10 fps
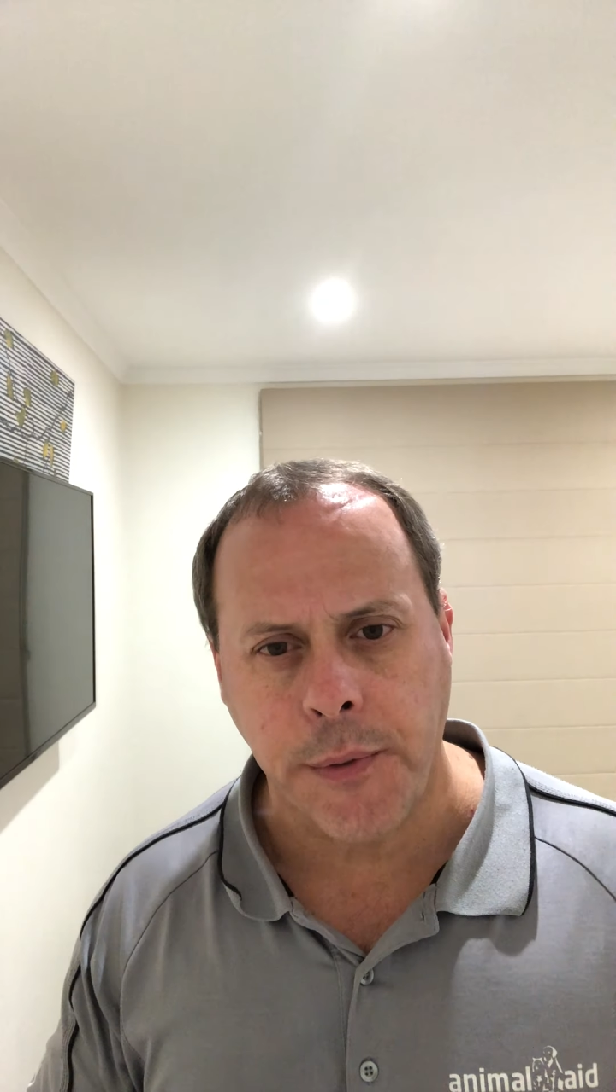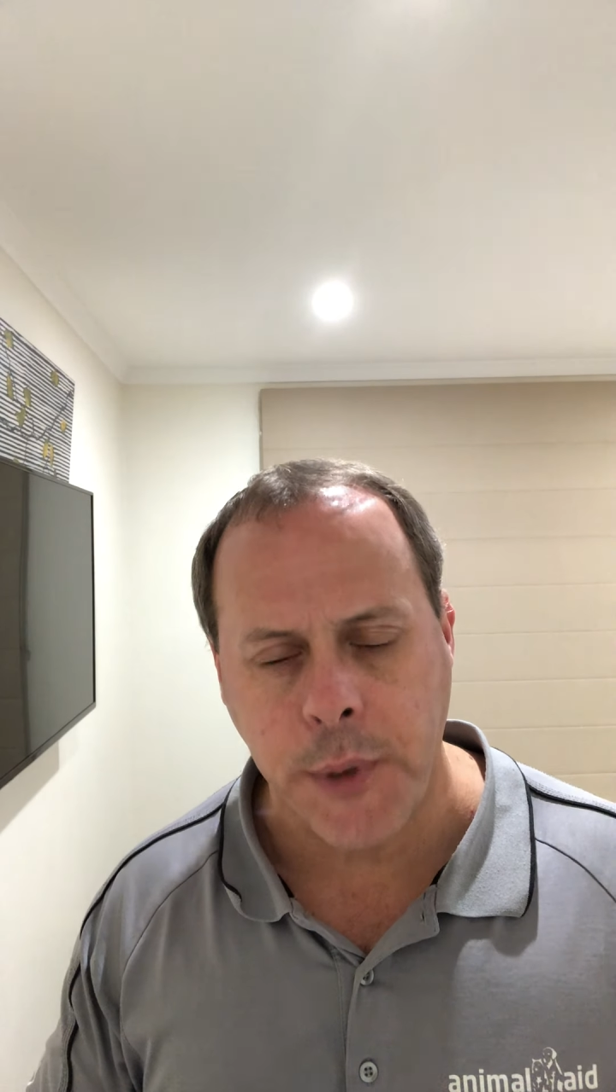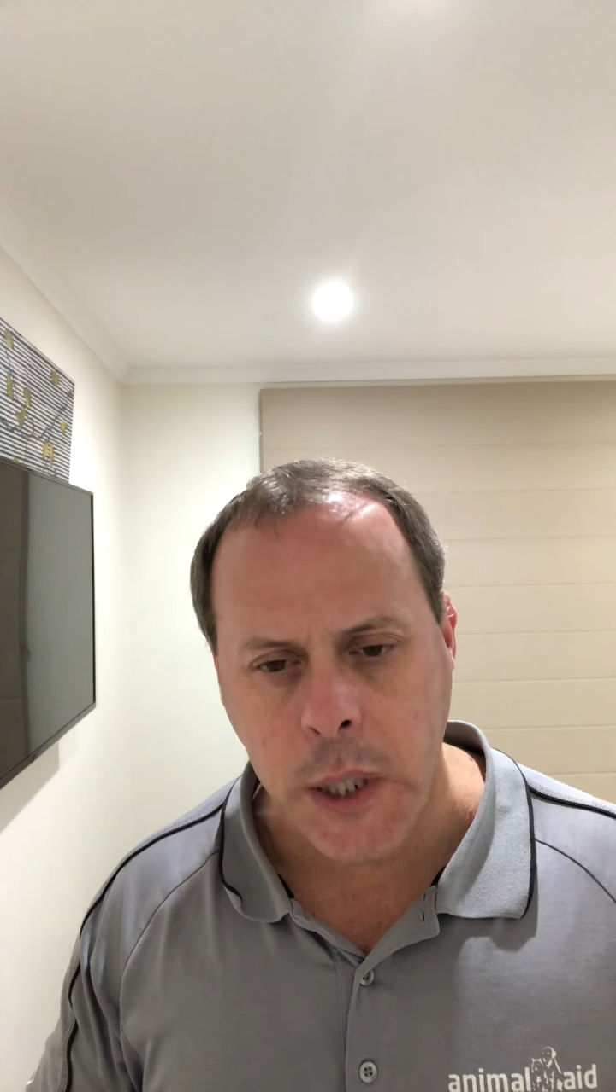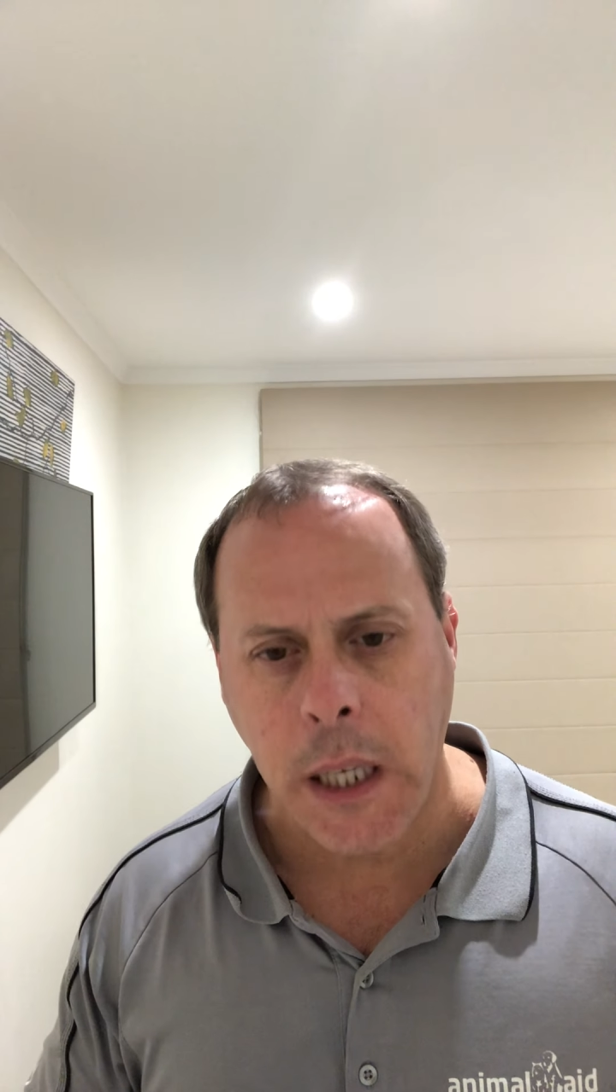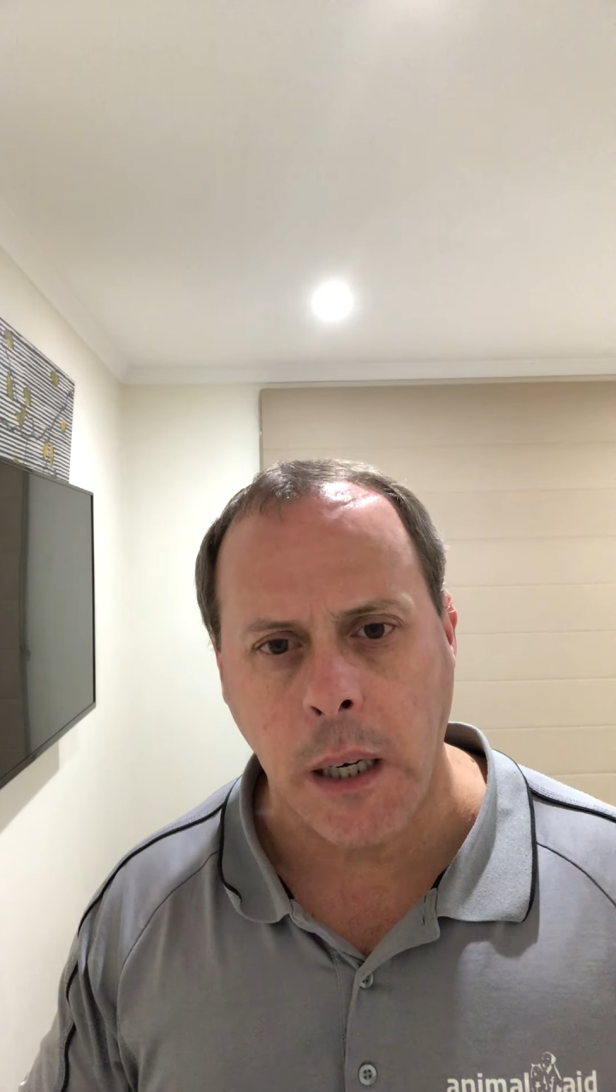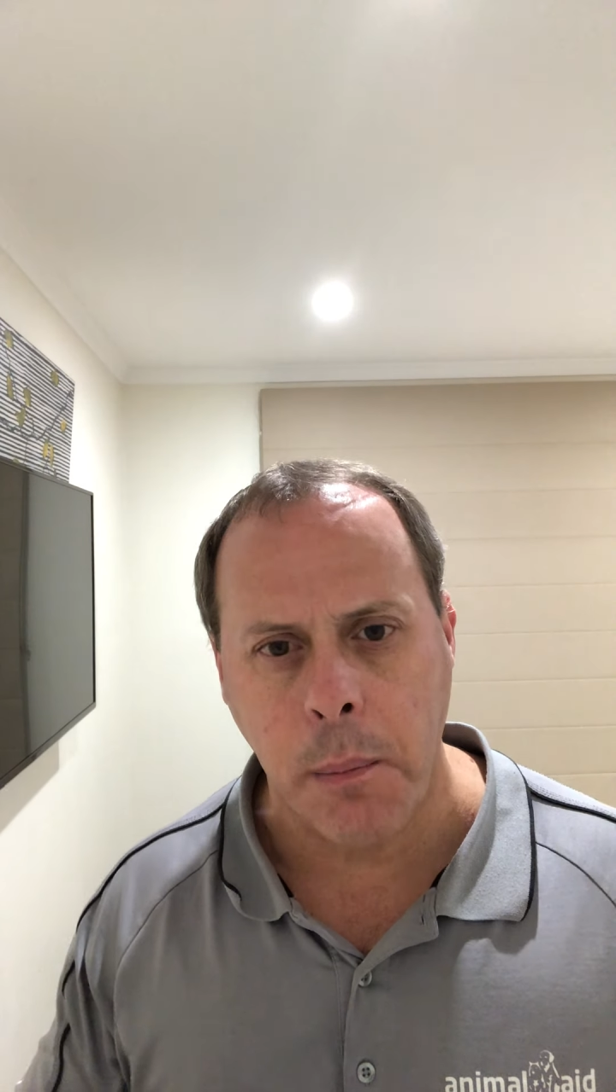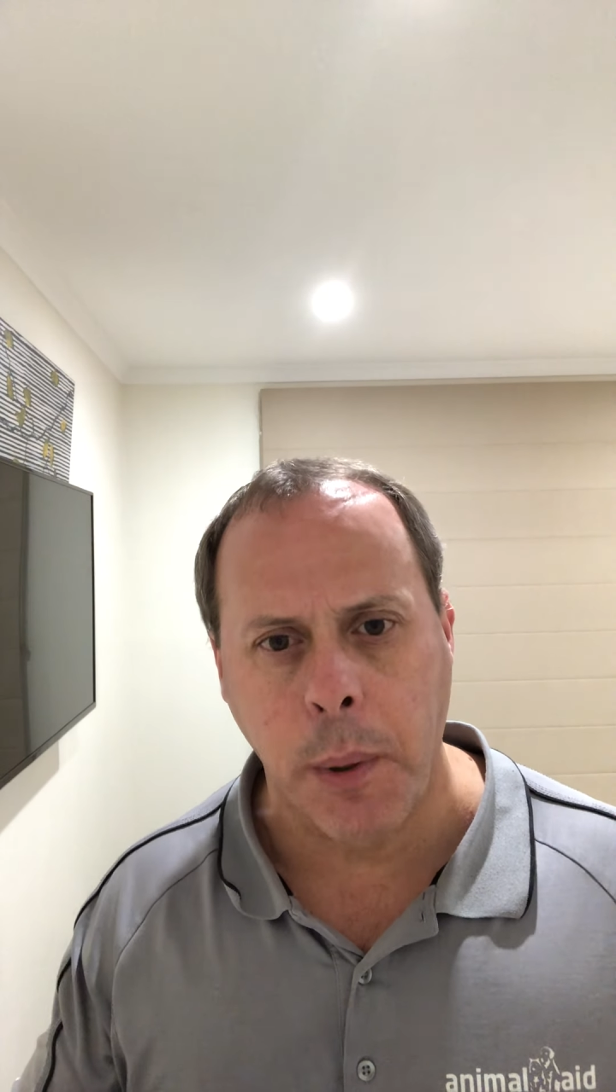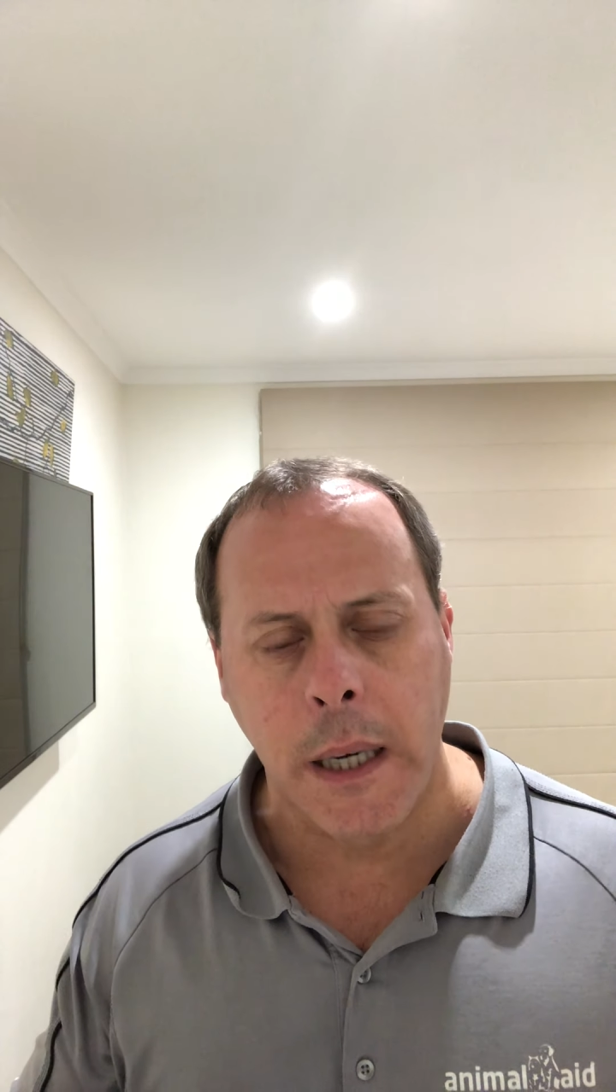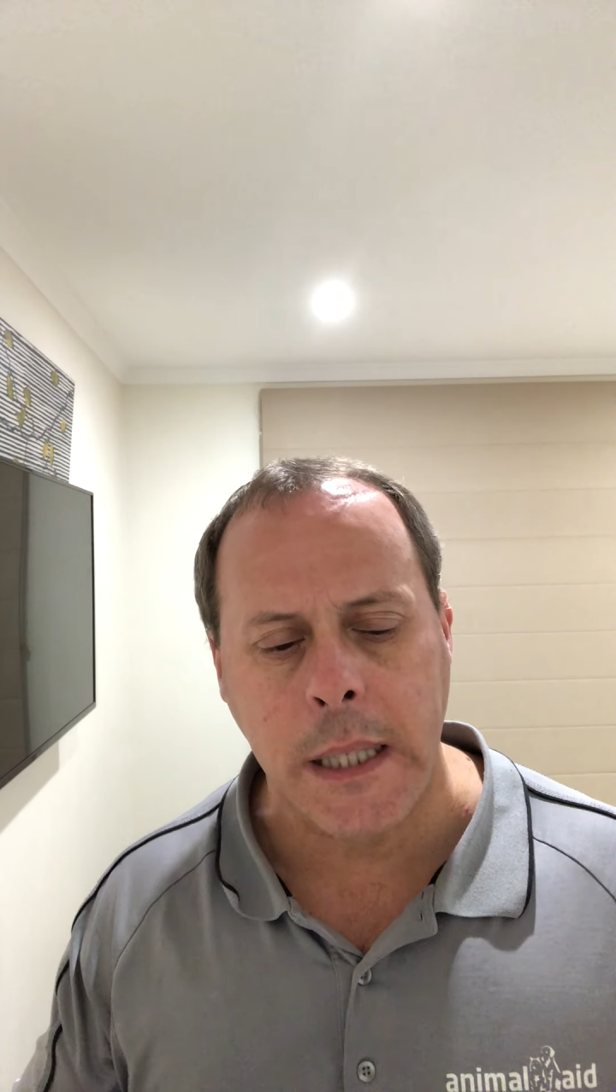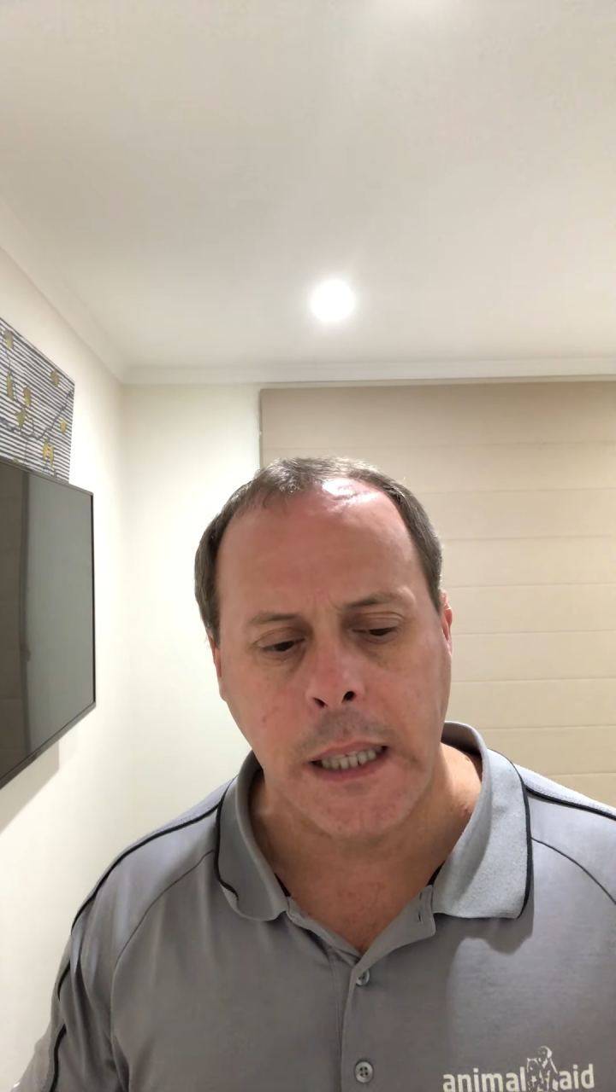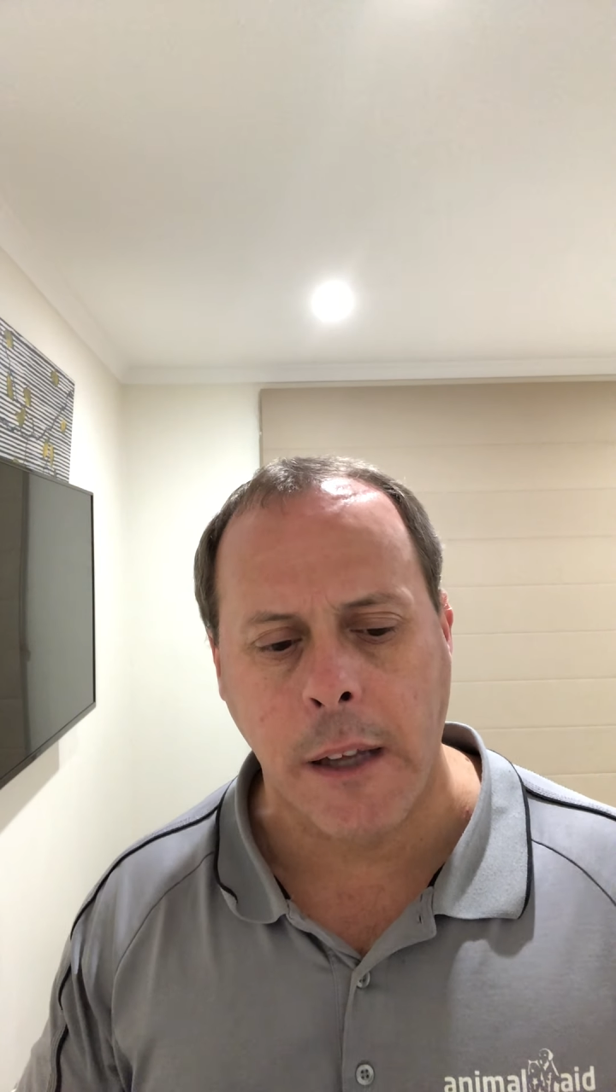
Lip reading: physical ability,